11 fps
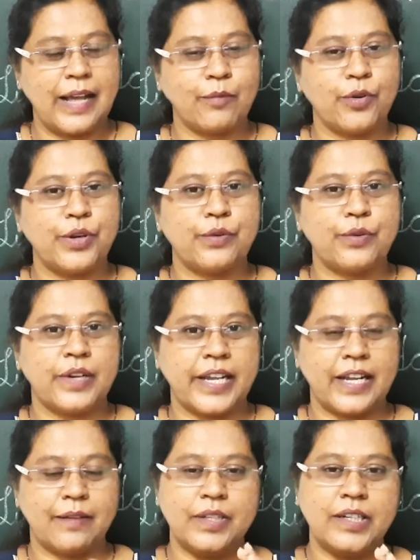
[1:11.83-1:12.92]
I am going to
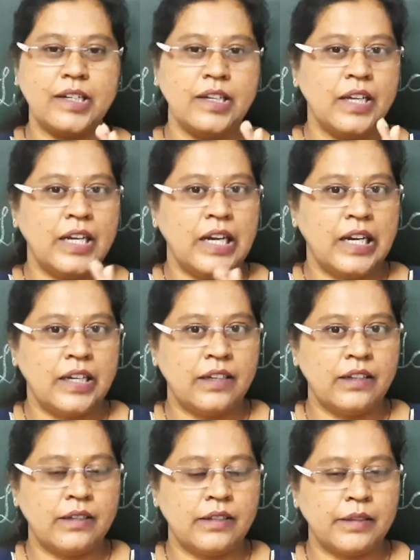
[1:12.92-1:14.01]
take up
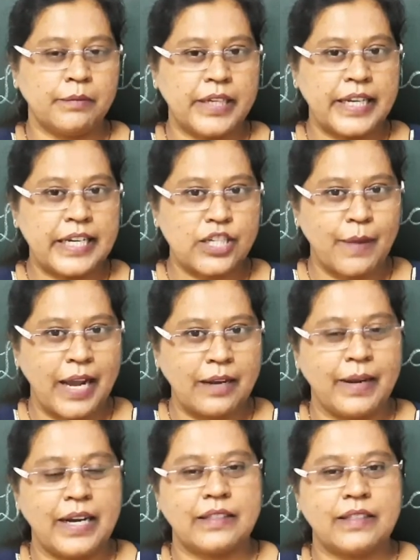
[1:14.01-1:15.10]
the English
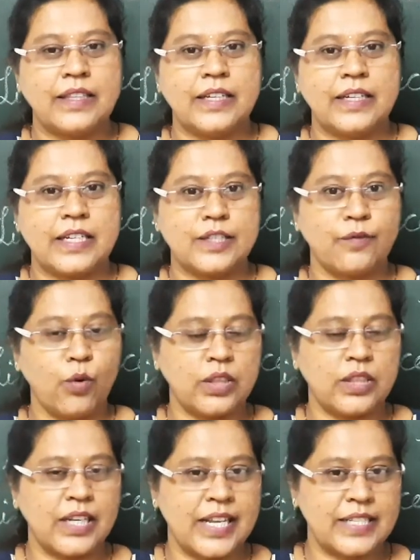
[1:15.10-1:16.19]
Balbharti, that is
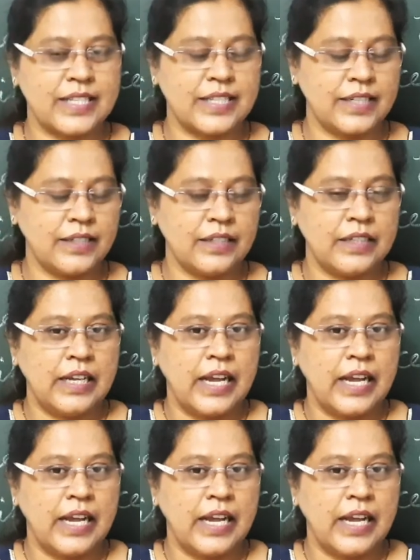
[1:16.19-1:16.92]
fourth lesson,